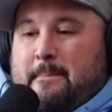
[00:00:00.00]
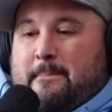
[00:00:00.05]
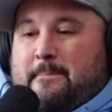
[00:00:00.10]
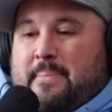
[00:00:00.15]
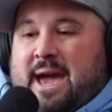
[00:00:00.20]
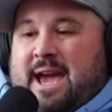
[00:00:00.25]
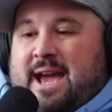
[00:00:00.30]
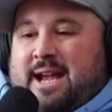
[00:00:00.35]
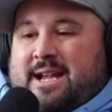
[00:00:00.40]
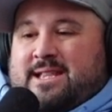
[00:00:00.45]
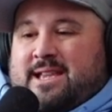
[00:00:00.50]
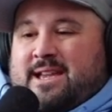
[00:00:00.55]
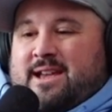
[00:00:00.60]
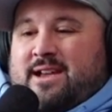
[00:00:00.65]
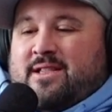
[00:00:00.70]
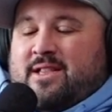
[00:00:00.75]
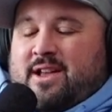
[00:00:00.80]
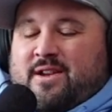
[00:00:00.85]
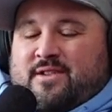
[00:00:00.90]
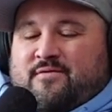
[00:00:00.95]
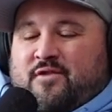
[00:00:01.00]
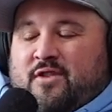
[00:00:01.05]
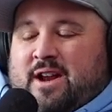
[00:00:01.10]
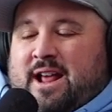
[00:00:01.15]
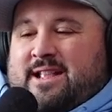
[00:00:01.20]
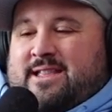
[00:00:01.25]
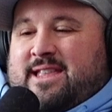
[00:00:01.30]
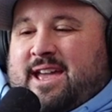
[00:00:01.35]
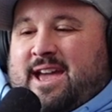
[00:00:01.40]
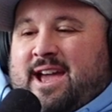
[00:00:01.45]
baked, like, for
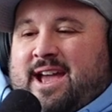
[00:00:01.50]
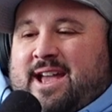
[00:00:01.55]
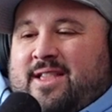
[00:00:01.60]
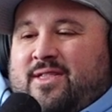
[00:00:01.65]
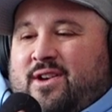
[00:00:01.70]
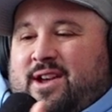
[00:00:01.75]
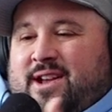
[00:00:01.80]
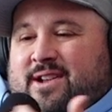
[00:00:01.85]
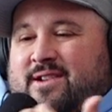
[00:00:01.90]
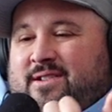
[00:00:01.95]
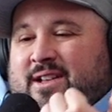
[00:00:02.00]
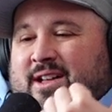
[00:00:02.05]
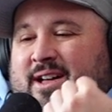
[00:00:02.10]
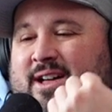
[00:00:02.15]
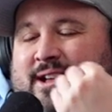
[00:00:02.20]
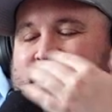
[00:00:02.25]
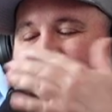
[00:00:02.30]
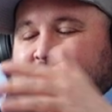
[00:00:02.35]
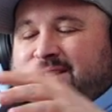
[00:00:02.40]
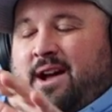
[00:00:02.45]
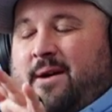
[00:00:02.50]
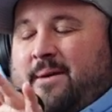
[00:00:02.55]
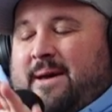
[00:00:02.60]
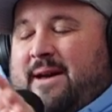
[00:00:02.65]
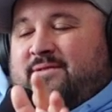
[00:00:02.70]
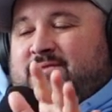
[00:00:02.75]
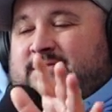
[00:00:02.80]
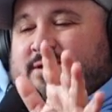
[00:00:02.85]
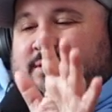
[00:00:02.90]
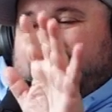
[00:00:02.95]
that day, like I'm
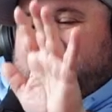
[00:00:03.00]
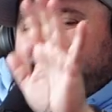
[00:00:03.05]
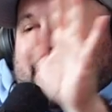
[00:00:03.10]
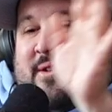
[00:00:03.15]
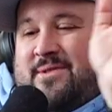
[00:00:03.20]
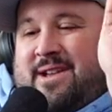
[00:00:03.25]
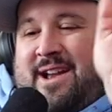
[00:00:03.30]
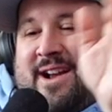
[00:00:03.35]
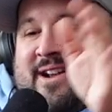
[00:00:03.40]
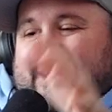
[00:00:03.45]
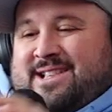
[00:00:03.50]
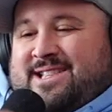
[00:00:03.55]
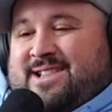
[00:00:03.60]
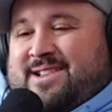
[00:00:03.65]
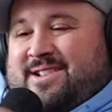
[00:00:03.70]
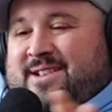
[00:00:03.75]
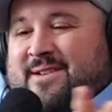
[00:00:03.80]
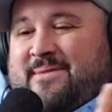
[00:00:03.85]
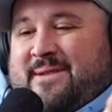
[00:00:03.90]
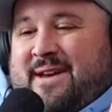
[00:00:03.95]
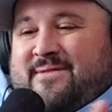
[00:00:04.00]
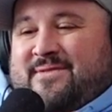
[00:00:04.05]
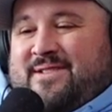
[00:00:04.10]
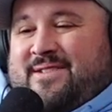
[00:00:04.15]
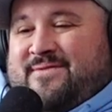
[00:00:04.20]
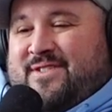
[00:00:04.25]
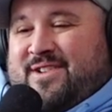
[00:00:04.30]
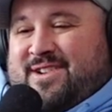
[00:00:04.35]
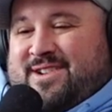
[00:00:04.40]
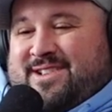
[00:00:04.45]
having gluten. I don't care. That's it. I'm having,
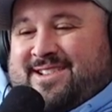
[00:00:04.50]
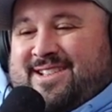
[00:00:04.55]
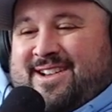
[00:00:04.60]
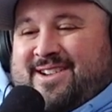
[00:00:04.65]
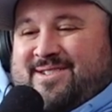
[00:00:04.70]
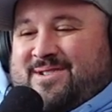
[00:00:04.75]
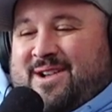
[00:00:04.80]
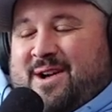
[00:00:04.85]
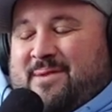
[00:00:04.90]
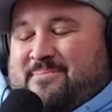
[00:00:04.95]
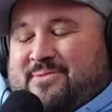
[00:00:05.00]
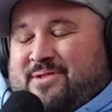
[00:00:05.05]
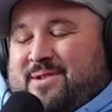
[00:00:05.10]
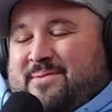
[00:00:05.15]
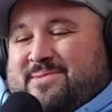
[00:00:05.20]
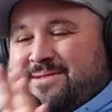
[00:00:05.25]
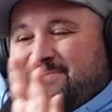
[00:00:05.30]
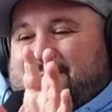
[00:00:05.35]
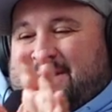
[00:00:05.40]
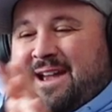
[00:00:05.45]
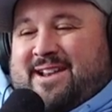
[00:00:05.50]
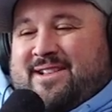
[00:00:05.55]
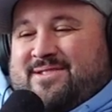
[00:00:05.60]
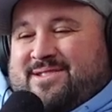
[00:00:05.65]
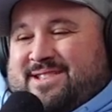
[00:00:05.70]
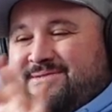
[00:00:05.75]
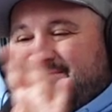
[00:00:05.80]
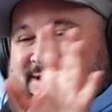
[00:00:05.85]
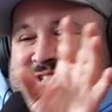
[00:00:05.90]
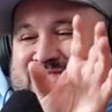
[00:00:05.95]
fuck it. I'll put up with the pain. I'll
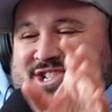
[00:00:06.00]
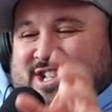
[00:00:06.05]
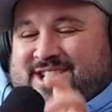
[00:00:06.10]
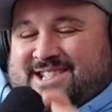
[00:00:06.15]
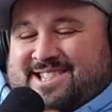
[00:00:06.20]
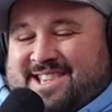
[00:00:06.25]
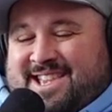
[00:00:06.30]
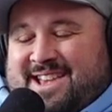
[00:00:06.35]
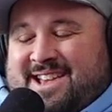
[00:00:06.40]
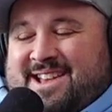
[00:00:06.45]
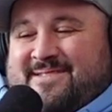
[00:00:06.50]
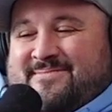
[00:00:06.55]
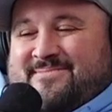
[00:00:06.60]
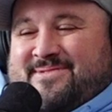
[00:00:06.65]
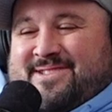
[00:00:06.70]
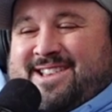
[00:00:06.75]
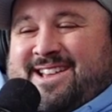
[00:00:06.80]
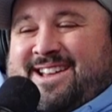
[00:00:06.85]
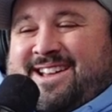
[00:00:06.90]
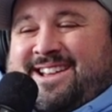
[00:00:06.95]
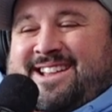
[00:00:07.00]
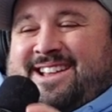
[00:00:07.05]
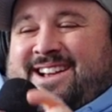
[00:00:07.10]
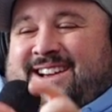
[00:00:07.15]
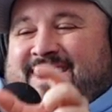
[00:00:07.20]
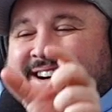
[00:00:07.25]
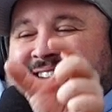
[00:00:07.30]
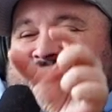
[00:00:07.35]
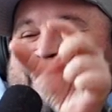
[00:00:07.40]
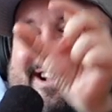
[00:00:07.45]
deal with the shits. But, like,
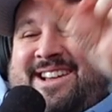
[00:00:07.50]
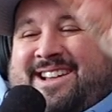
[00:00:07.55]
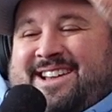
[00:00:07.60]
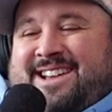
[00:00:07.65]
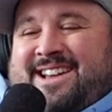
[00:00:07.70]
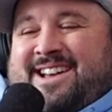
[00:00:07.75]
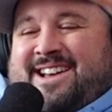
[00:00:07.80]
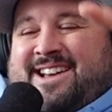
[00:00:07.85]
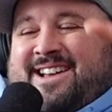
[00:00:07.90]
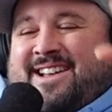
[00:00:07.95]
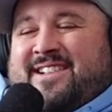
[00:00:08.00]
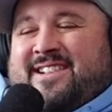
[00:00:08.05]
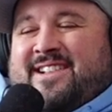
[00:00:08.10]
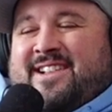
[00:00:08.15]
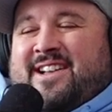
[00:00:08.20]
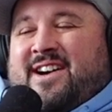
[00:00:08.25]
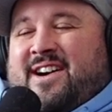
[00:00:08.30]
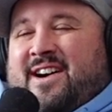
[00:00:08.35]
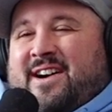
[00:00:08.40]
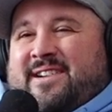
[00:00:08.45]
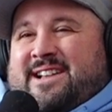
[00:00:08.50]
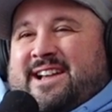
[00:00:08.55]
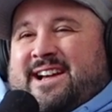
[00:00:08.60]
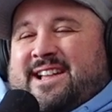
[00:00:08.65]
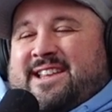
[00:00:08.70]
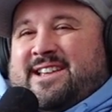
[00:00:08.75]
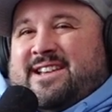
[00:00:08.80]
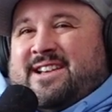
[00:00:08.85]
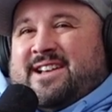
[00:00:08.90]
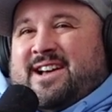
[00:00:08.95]
I
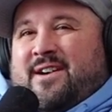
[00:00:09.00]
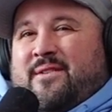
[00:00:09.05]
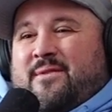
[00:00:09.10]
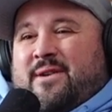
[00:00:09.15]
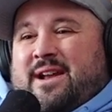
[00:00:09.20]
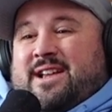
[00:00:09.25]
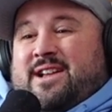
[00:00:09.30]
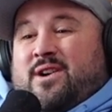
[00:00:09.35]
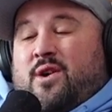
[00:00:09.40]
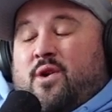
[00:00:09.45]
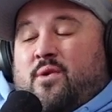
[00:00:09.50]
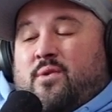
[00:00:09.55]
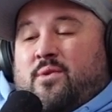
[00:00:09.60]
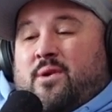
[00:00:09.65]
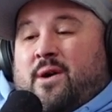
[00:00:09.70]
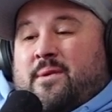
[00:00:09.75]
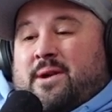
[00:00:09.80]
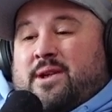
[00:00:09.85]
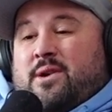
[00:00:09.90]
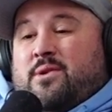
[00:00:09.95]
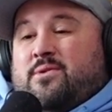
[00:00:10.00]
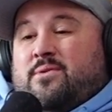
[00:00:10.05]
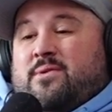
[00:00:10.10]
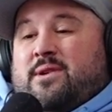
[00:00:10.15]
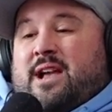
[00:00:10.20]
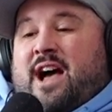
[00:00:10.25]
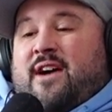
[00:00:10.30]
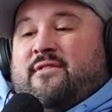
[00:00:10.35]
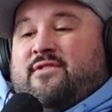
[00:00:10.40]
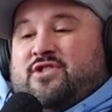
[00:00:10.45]
want to go to a
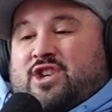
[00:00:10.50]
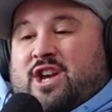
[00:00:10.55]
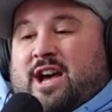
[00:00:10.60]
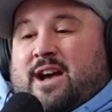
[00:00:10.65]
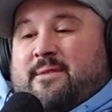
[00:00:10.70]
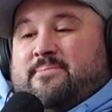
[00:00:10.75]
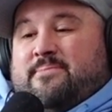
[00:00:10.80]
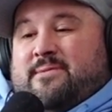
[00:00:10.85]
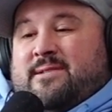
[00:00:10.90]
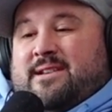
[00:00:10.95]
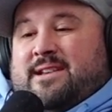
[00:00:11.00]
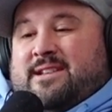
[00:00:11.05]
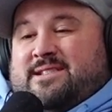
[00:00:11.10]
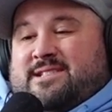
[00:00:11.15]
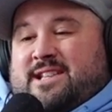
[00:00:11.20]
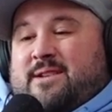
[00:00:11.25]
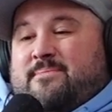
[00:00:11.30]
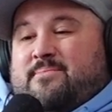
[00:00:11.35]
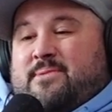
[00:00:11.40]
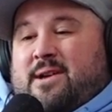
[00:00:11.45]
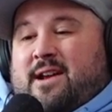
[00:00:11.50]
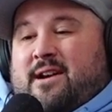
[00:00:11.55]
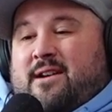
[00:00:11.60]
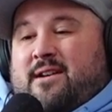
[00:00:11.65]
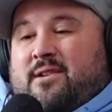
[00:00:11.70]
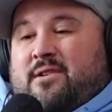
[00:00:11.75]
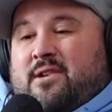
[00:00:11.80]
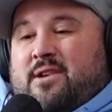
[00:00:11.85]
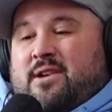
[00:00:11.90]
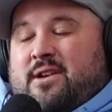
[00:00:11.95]
coffee shop in St.
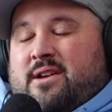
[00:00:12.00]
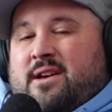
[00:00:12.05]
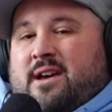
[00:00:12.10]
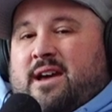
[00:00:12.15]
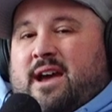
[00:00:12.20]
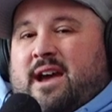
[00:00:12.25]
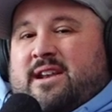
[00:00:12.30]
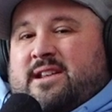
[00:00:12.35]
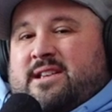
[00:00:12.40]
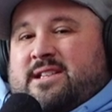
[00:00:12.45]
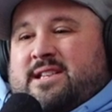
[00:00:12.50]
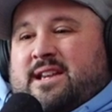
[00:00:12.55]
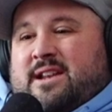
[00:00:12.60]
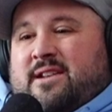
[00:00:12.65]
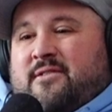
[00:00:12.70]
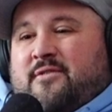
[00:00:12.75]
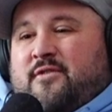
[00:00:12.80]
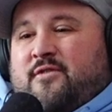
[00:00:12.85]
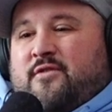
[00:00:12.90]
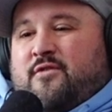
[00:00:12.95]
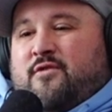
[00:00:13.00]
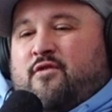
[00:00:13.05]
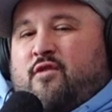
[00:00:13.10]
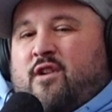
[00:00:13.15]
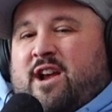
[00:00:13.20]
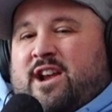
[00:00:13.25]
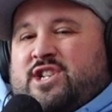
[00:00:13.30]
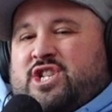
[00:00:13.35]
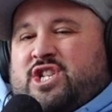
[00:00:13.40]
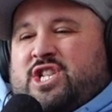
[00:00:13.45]
Pierre and just get a
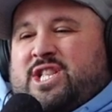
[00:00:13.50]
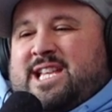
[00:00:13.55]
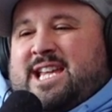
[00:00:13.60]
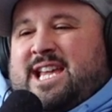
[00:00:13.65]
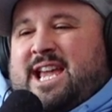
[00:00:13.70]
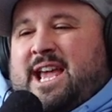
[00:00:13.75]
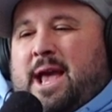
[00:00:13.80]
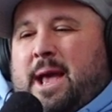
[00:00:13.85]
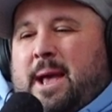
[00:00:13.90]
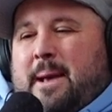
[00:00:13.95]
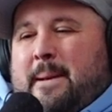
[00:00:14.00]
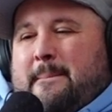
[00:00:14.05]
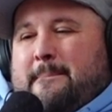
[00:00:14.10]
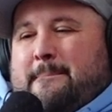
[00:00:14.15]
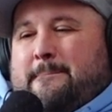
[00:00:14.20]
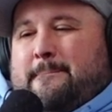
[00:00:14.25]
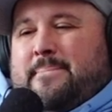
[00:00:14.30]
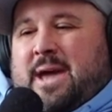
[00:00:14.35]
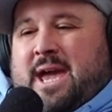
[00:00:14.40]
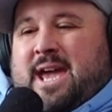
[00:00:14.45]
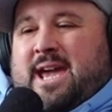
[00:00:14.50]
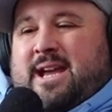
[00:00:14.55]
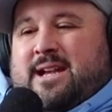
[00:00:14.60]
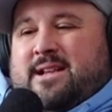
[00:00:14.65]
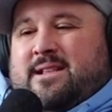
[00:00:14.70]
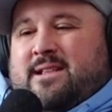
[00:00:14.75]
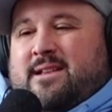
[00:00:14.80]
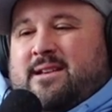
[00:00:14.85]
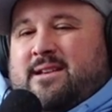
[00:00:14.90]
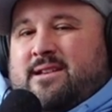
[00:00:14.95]
freshly
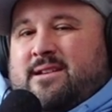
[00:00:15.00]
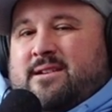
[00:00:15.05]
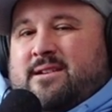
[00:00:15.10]
baked